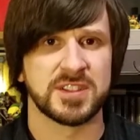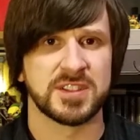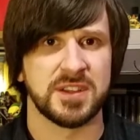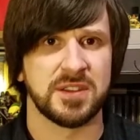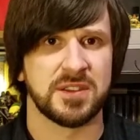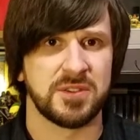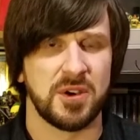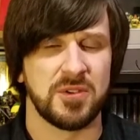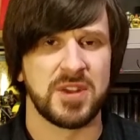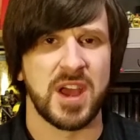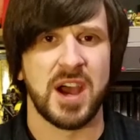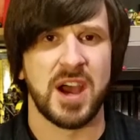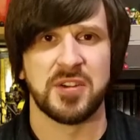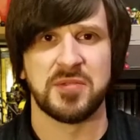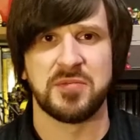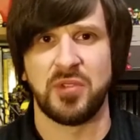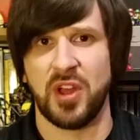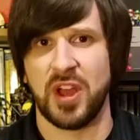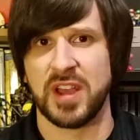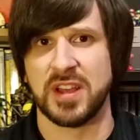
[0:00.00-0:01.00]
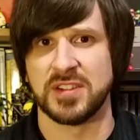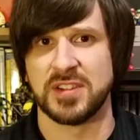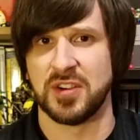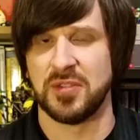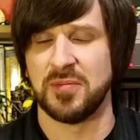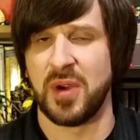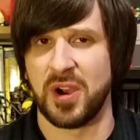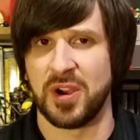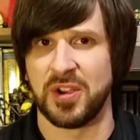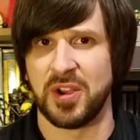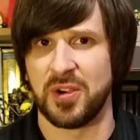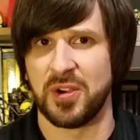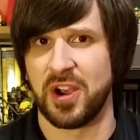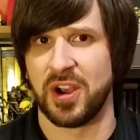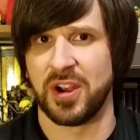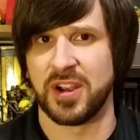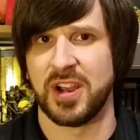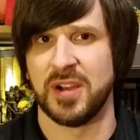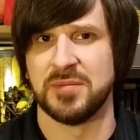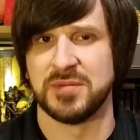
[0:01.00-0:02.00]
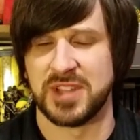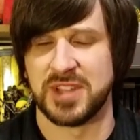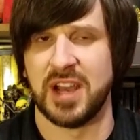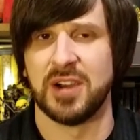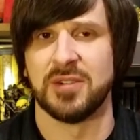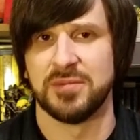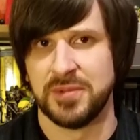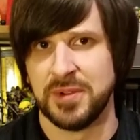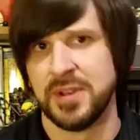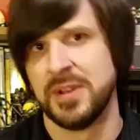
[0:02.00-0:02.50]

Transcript: can throw down and play until Mario Kart comes out.